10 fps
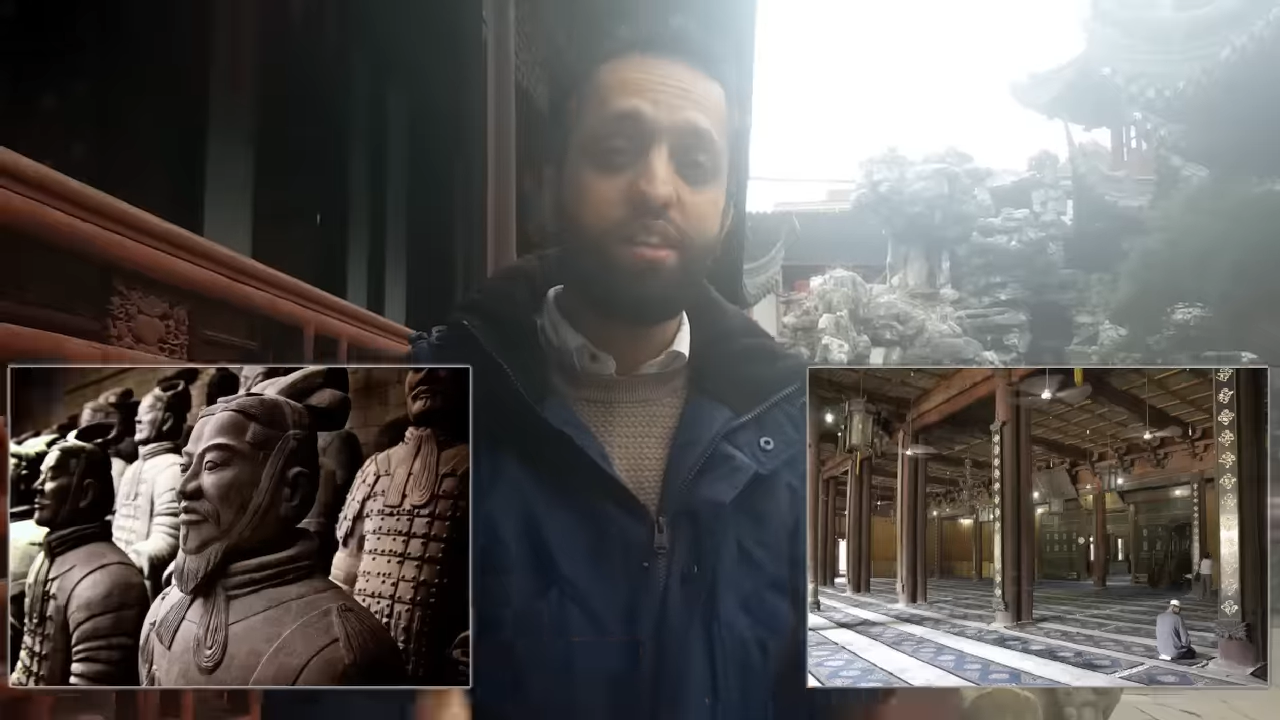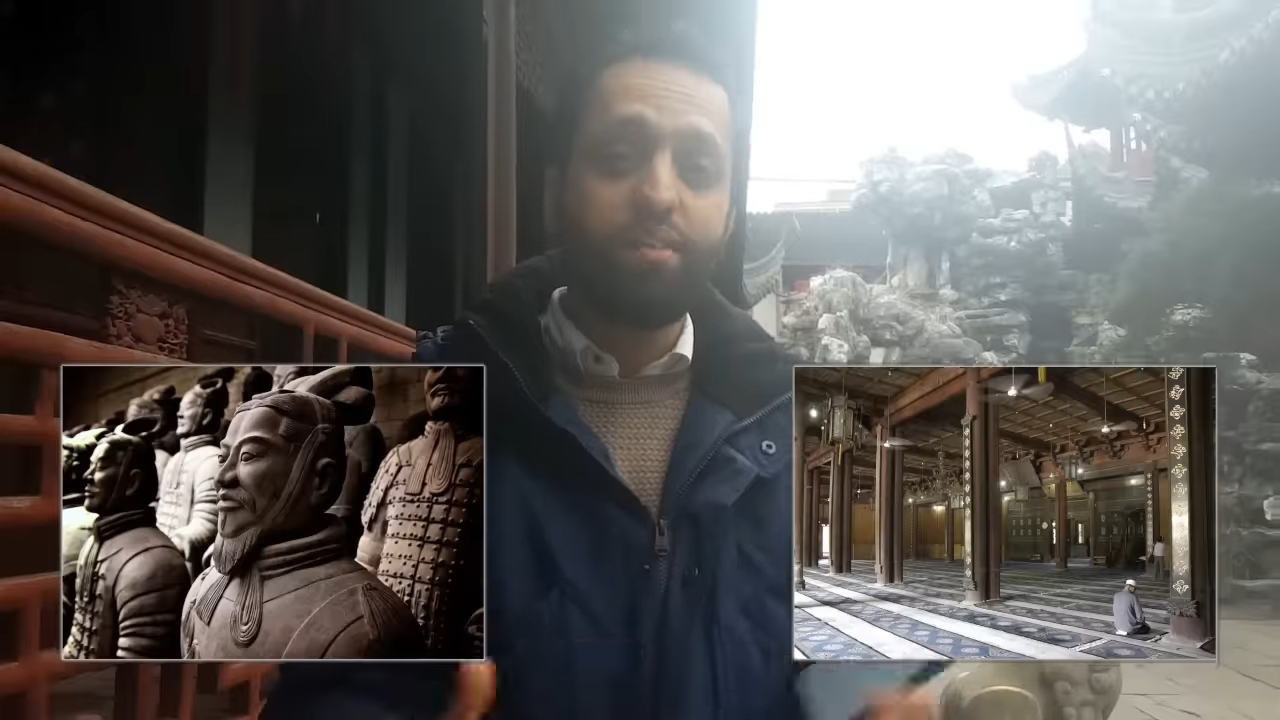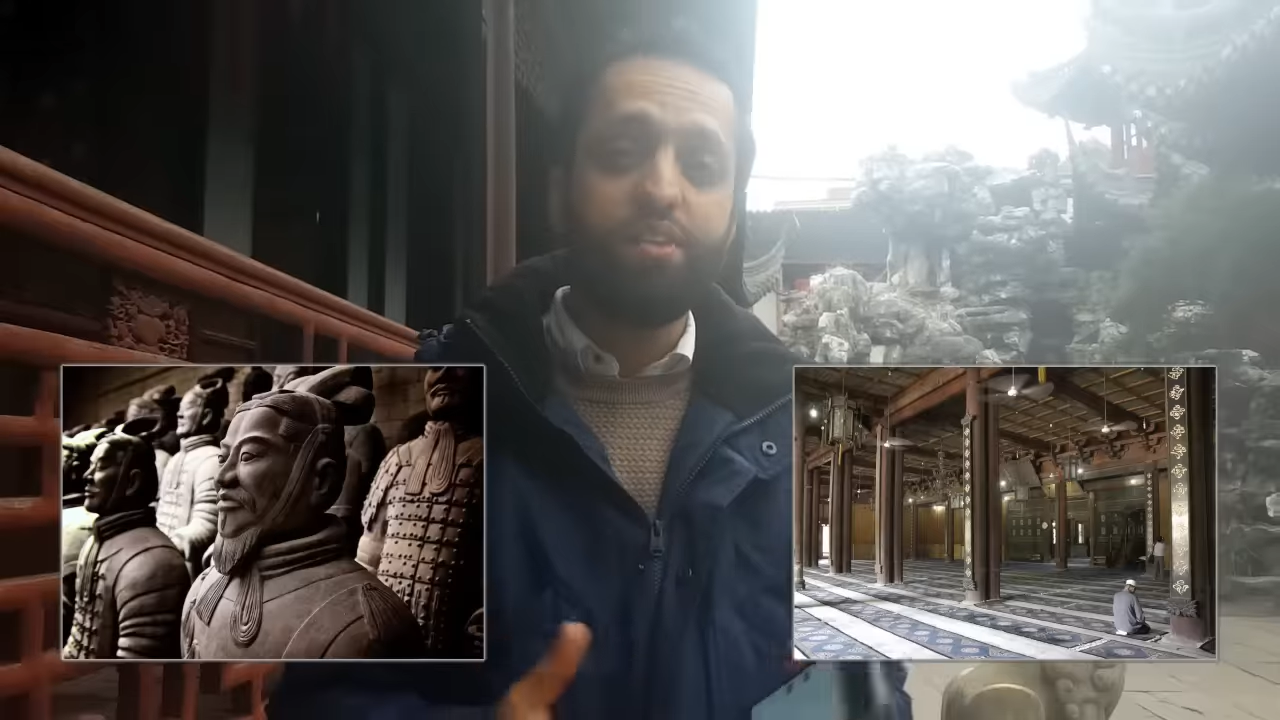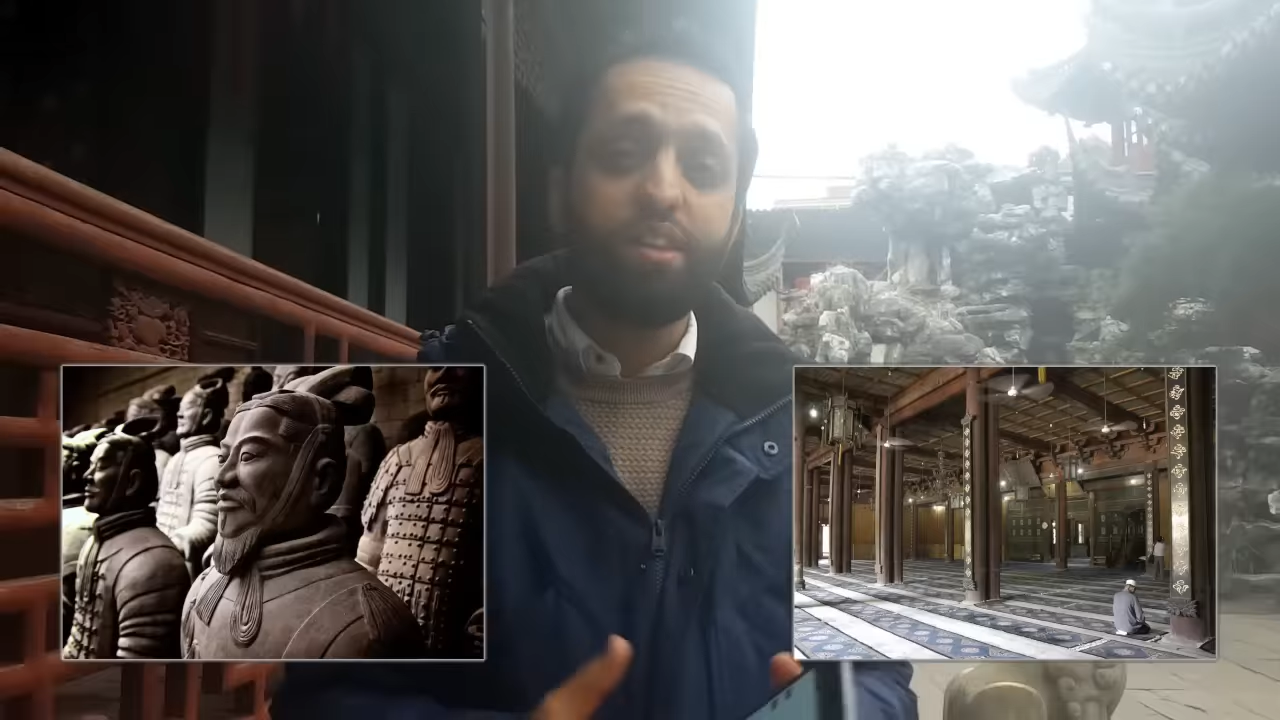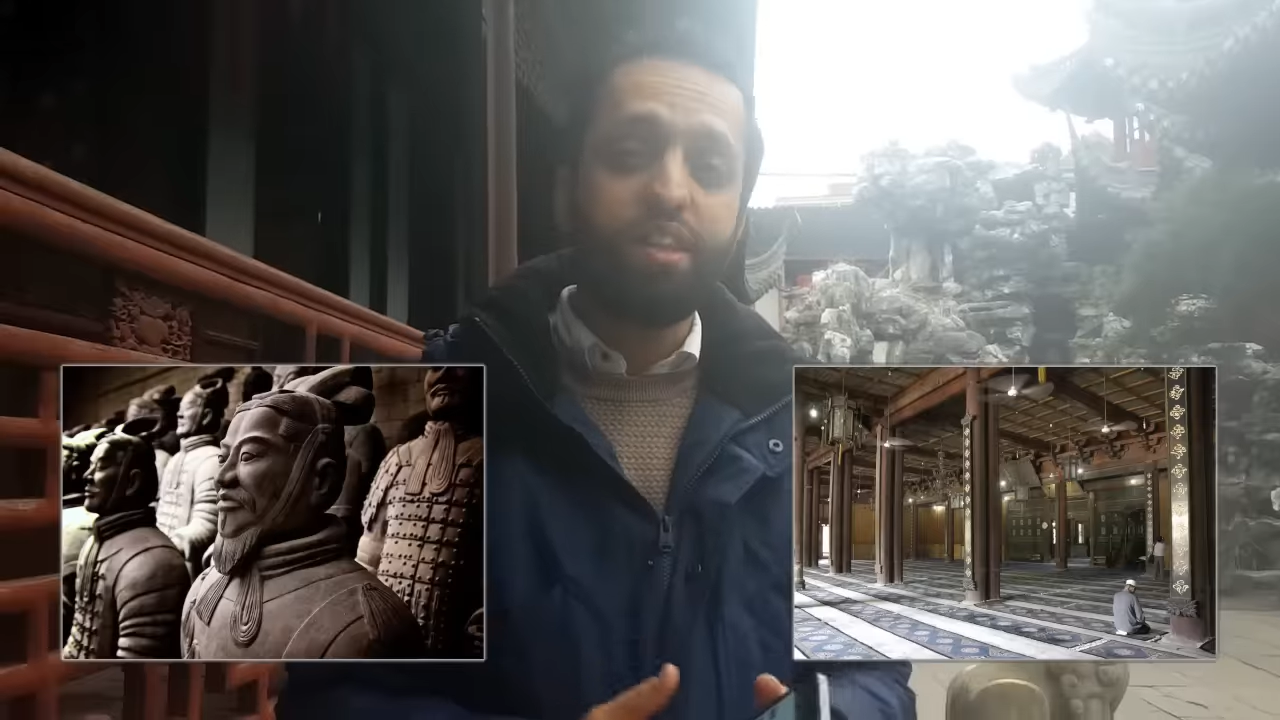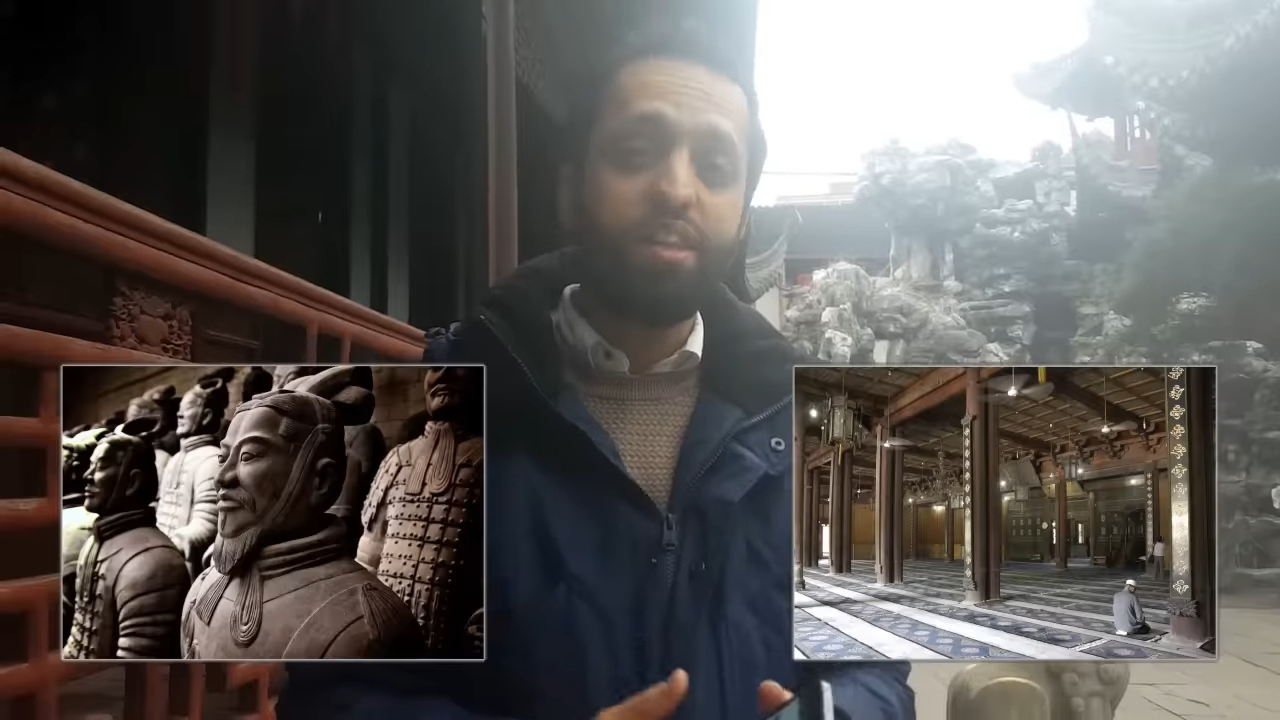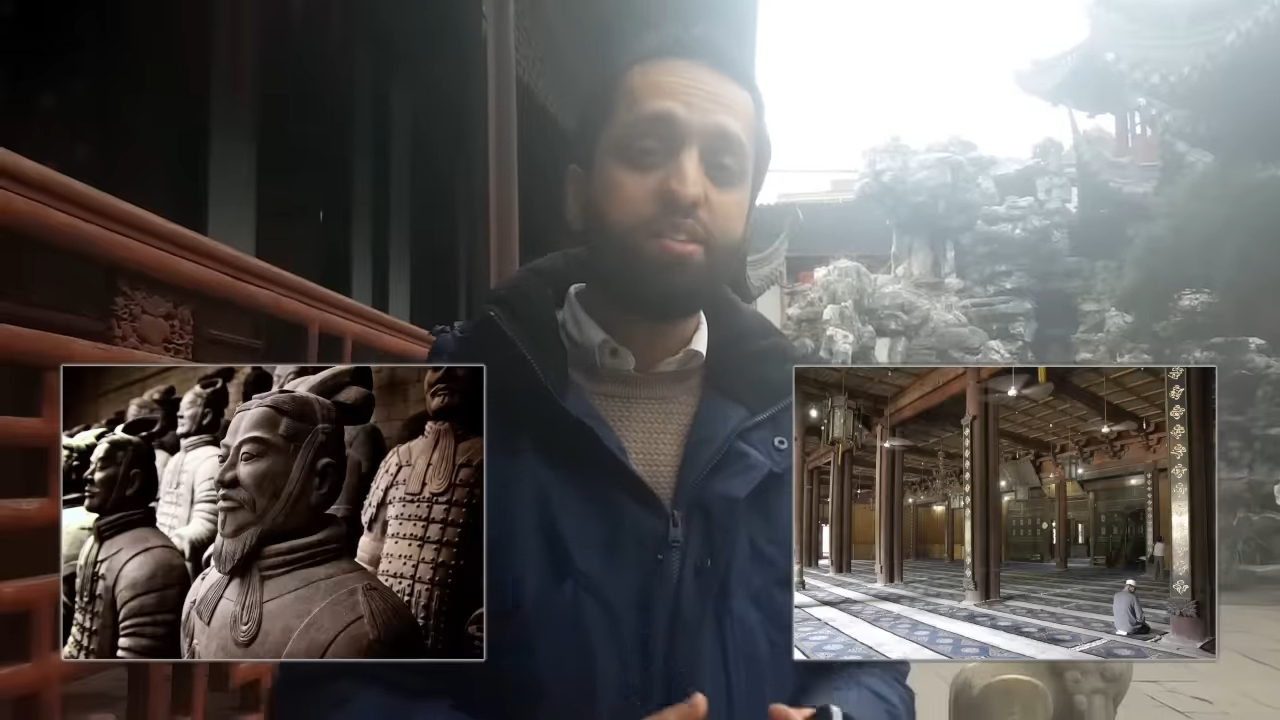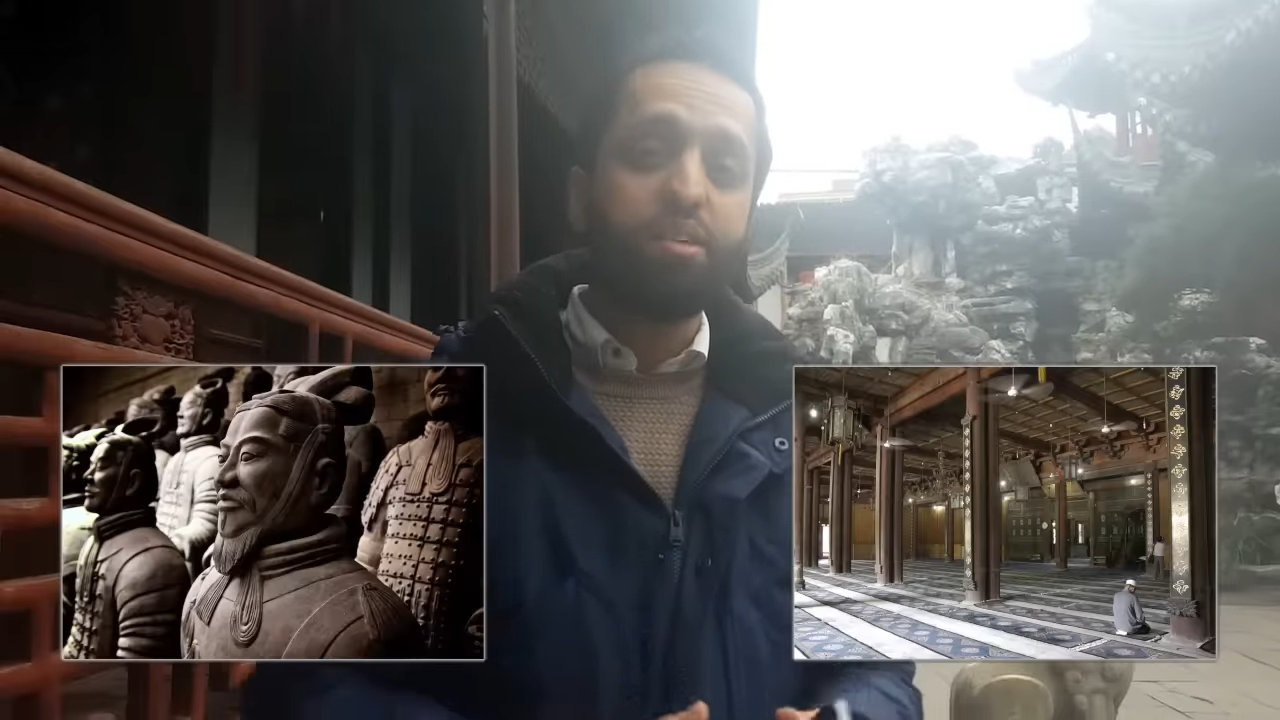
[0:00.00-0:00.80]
different things.